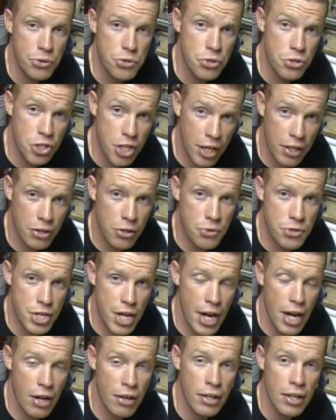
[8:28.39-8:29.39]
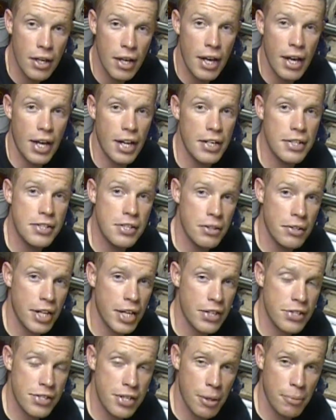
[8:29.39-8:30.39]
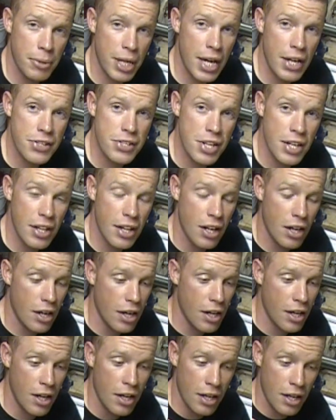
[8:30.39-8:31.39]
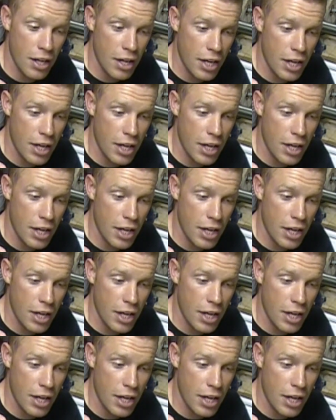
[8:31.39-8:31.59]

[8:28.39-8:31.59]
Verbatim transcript: So check those out, and until next time, guys, uh,